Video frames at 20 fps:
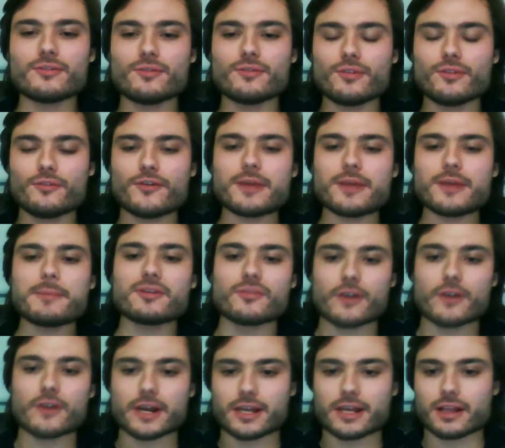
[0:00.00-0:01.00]
the Veep is a
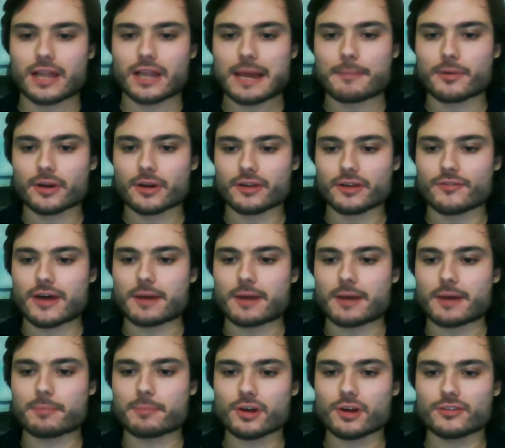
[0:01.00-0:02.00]
very collaborative
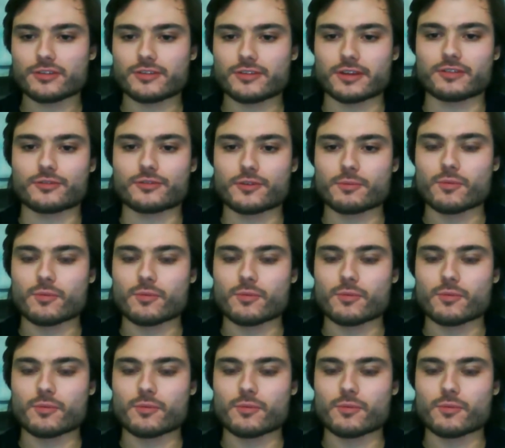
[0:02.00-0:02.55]
uh, process from